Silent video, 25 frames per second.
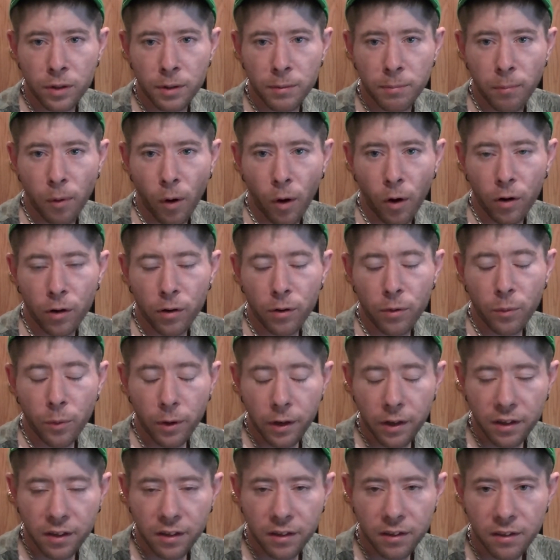to barter
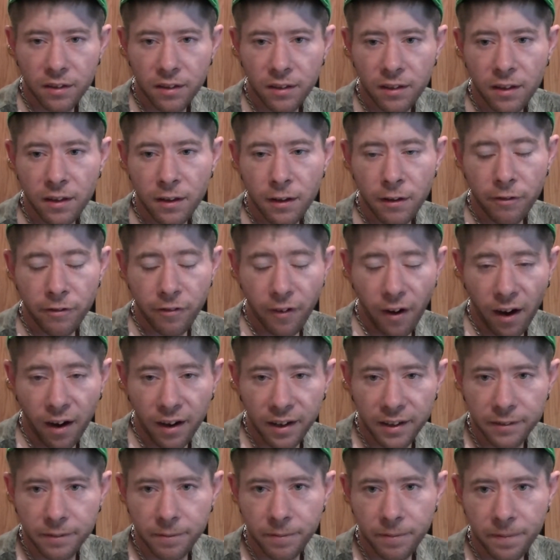with.
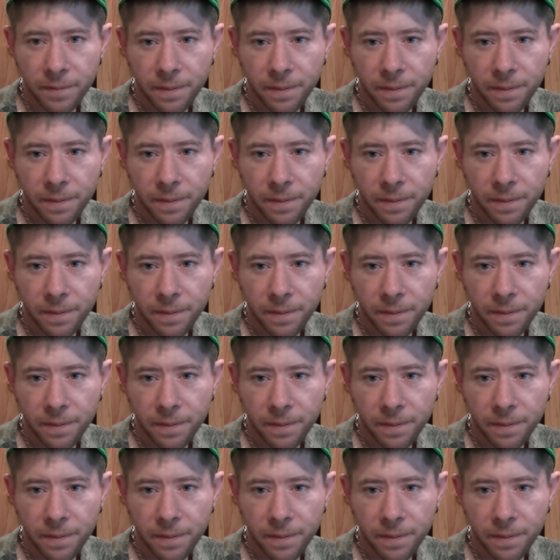Fine.